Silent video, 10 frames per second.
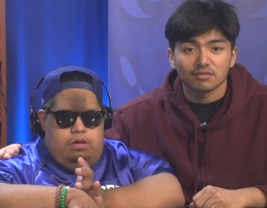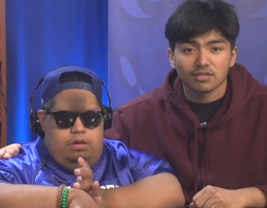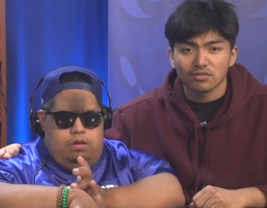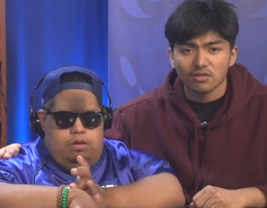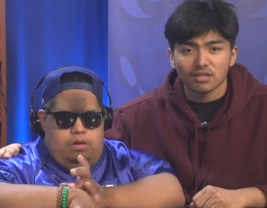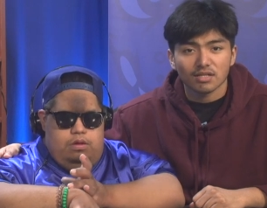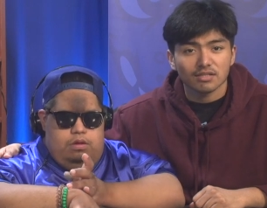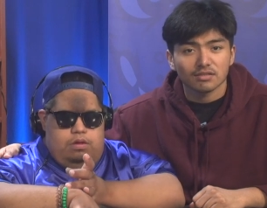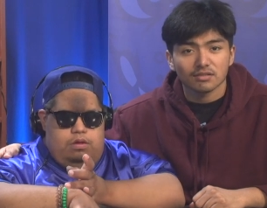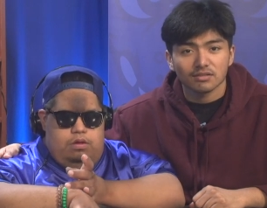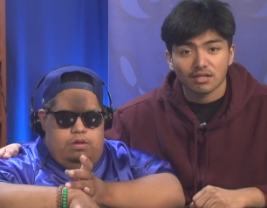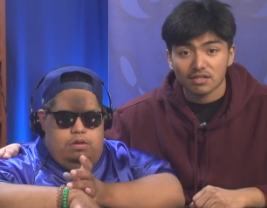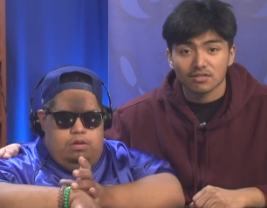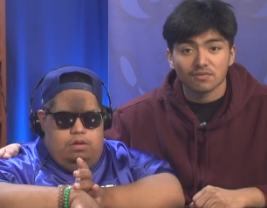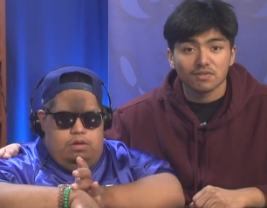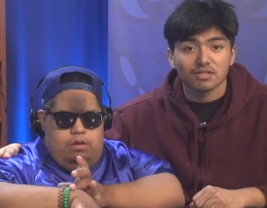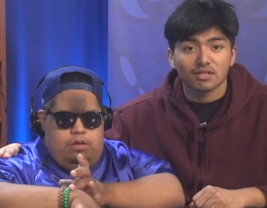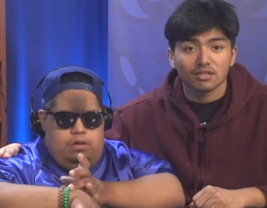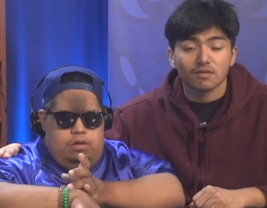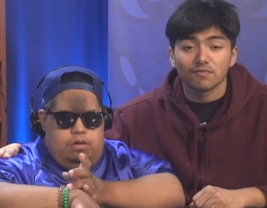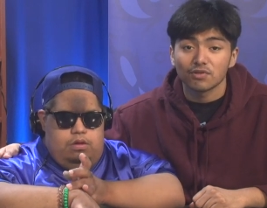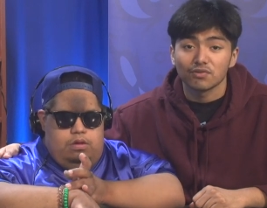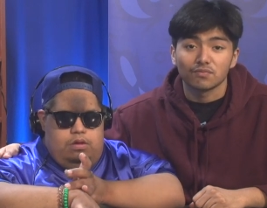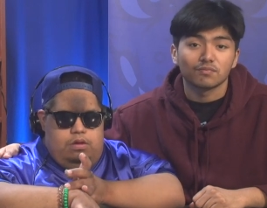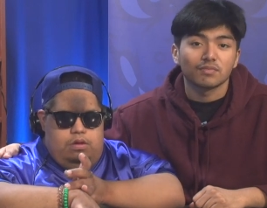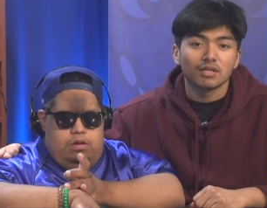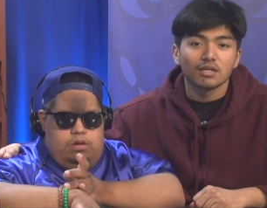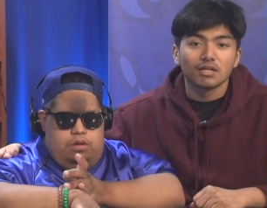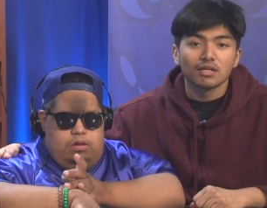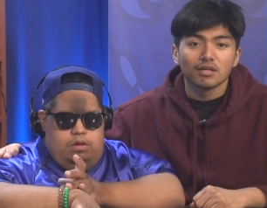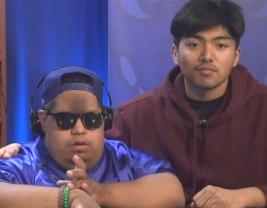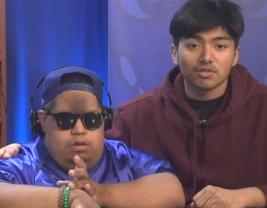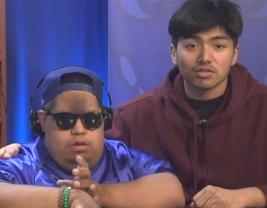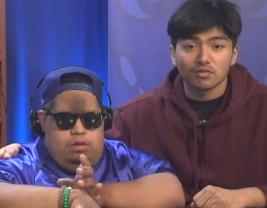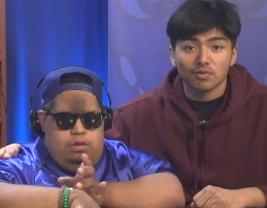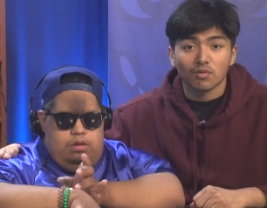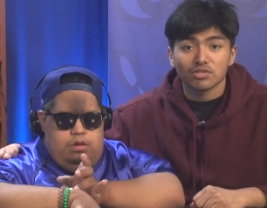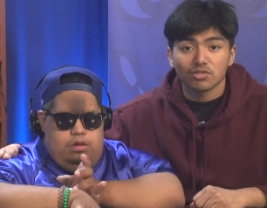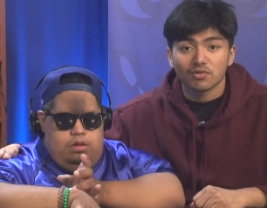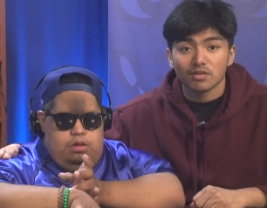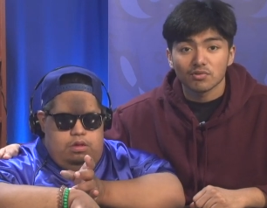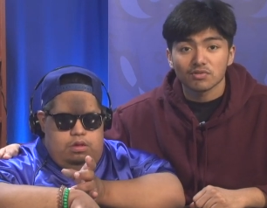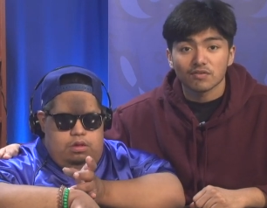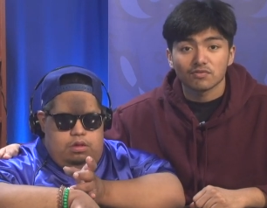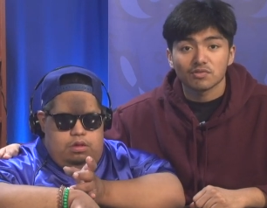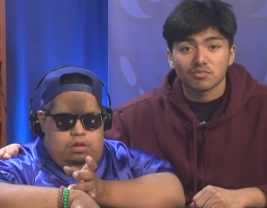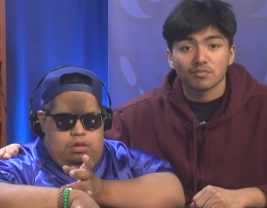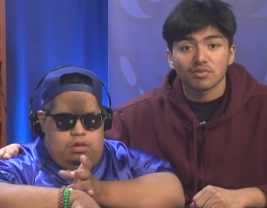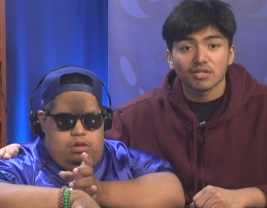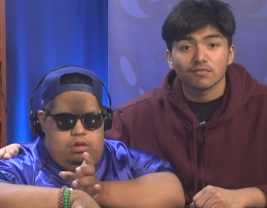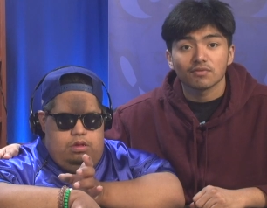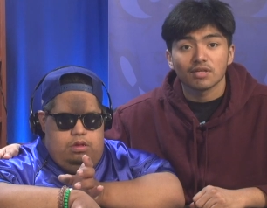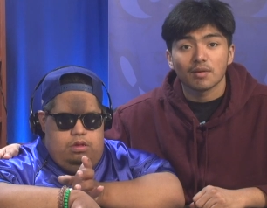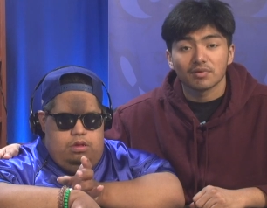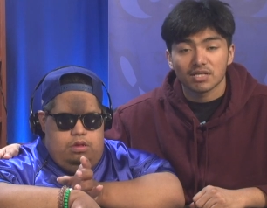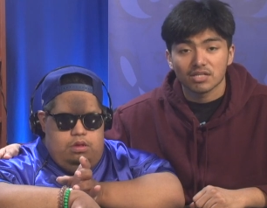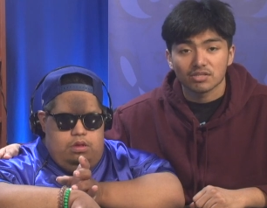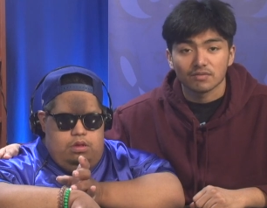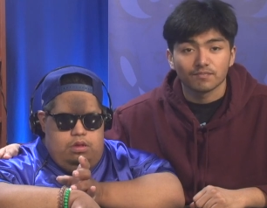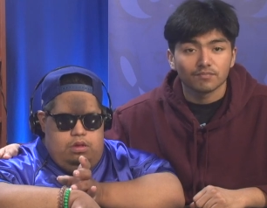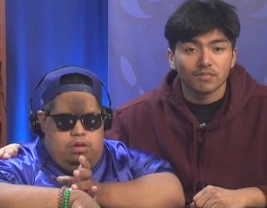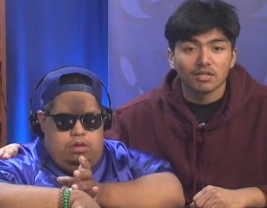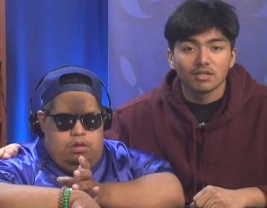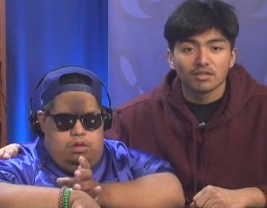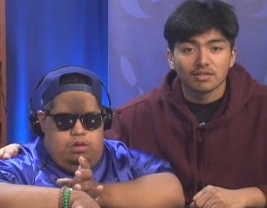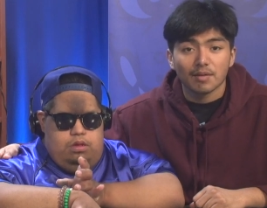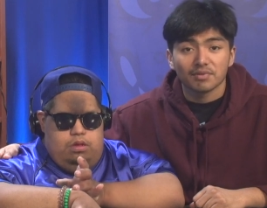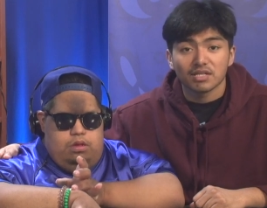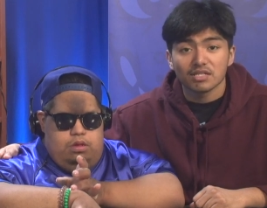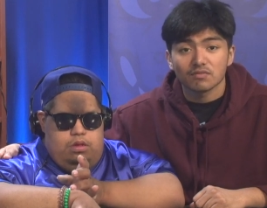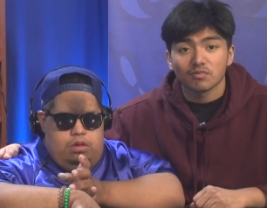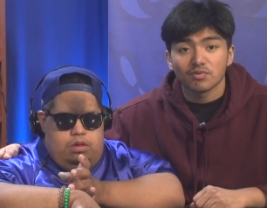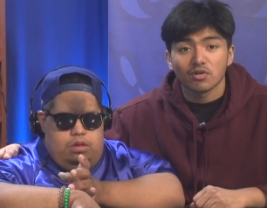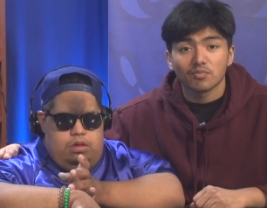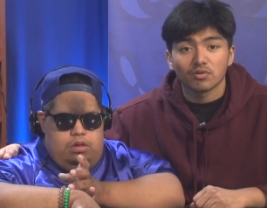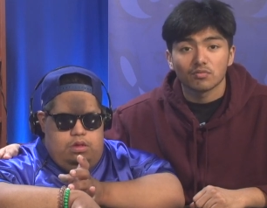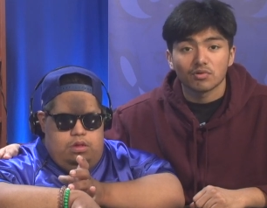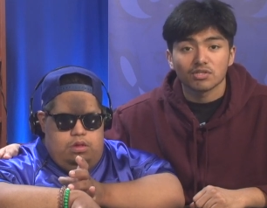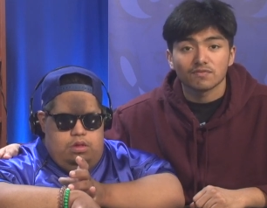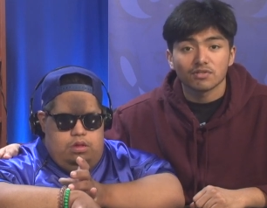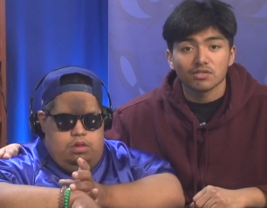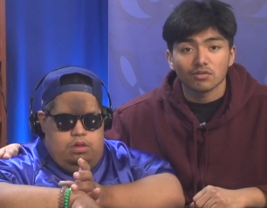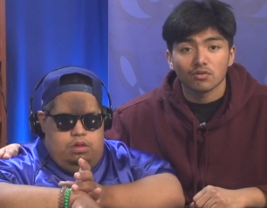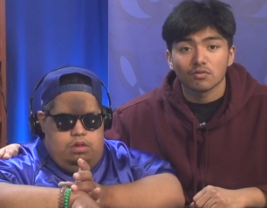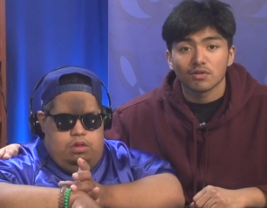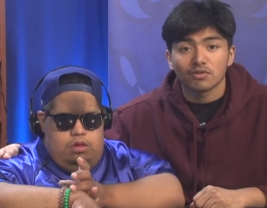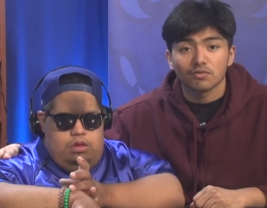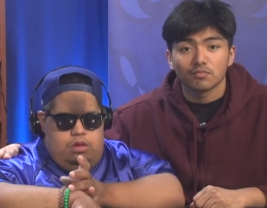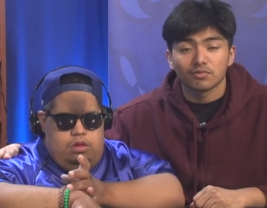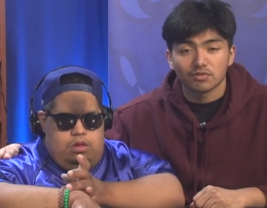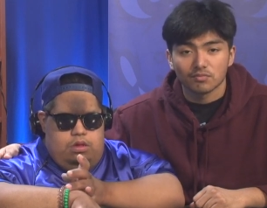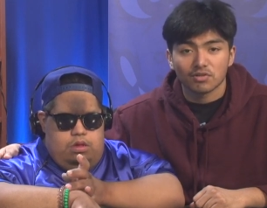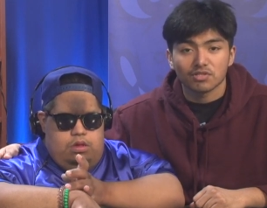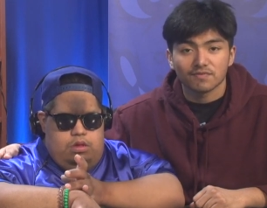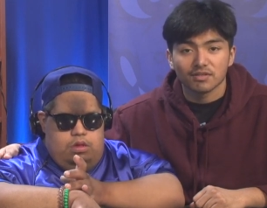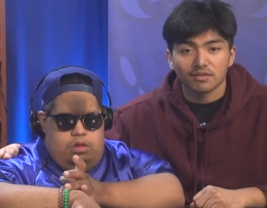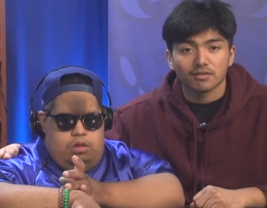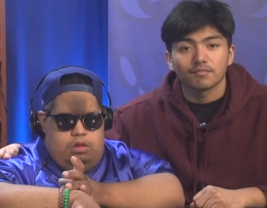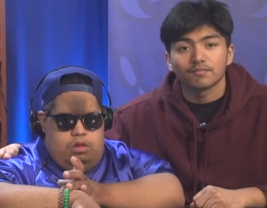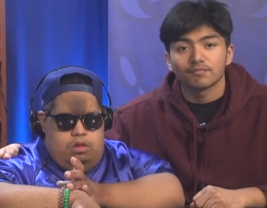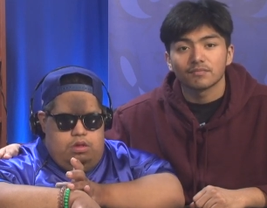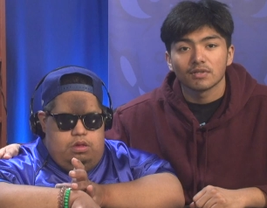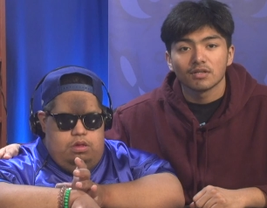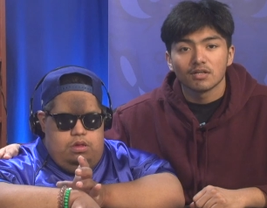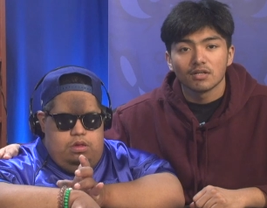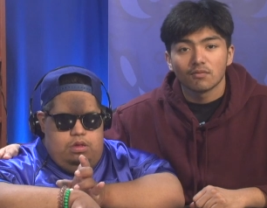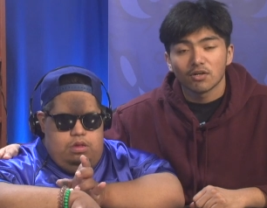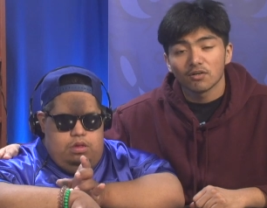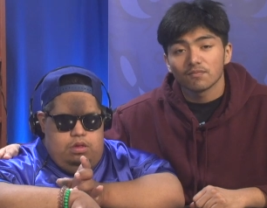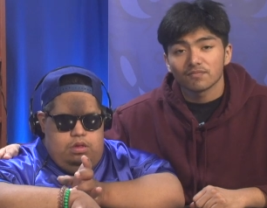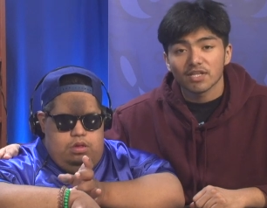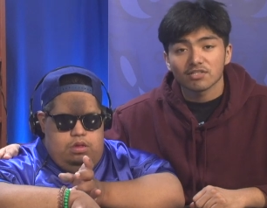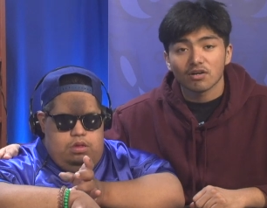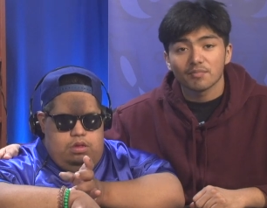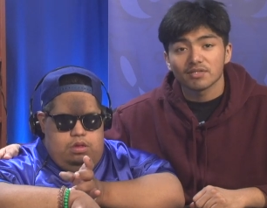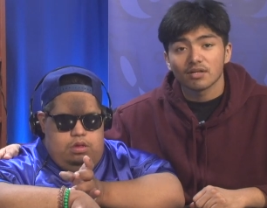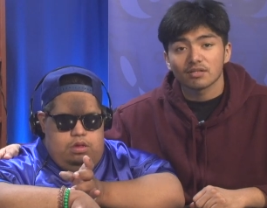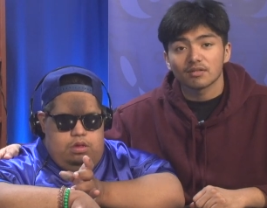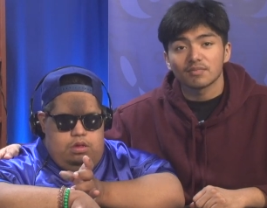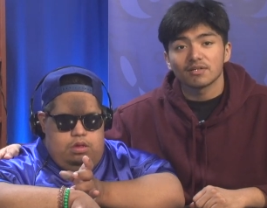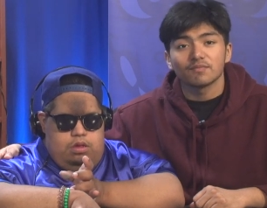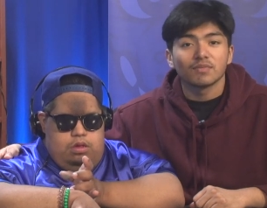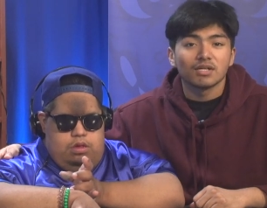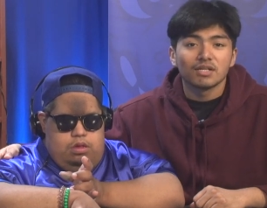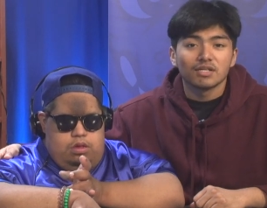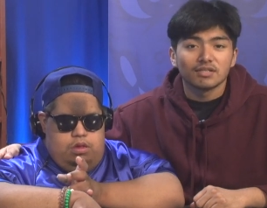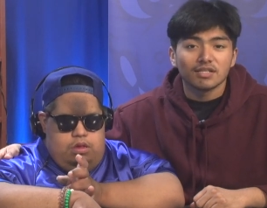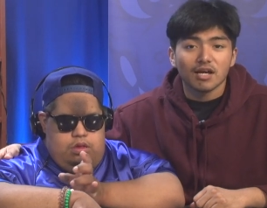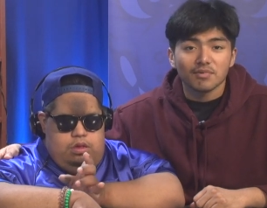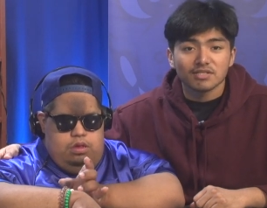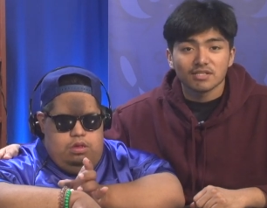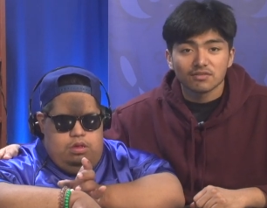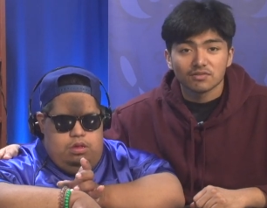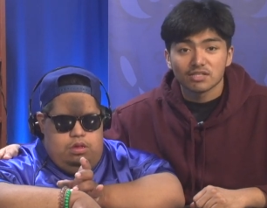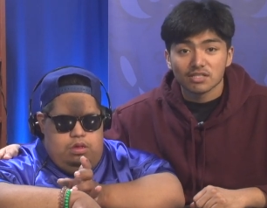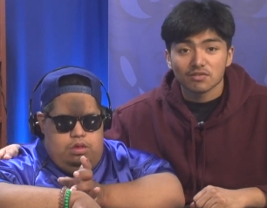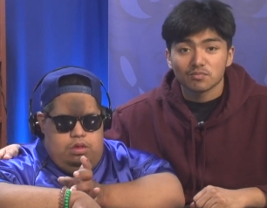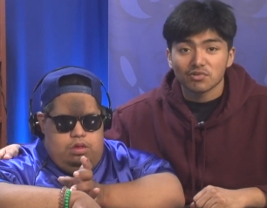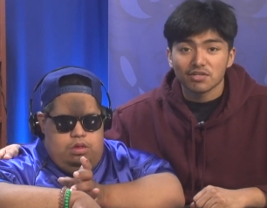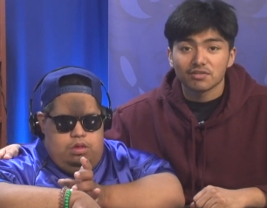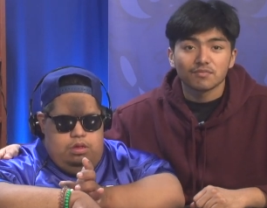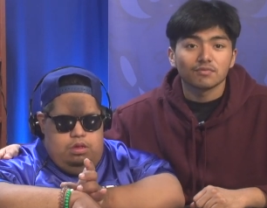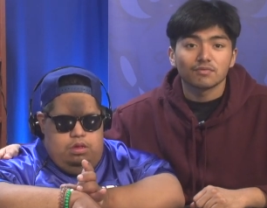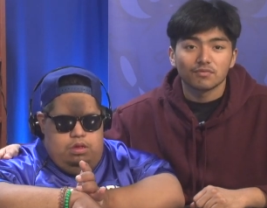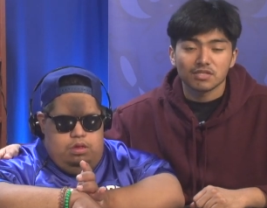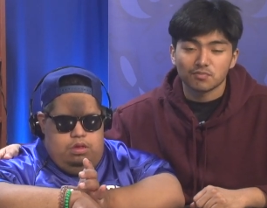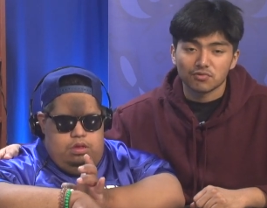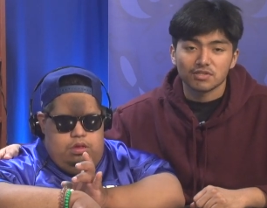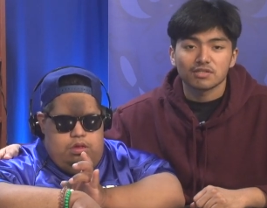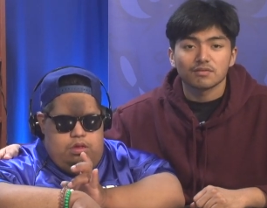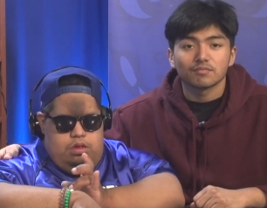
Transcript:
Speaker 1: the Student Council is the club for you. Make sure to be watching your emails after spring break for the application. The application will be open on March 1st all the way through to March 5th. Well, that's all I'll be talking about. Now I'm going to send it to Giselle's brother with sports.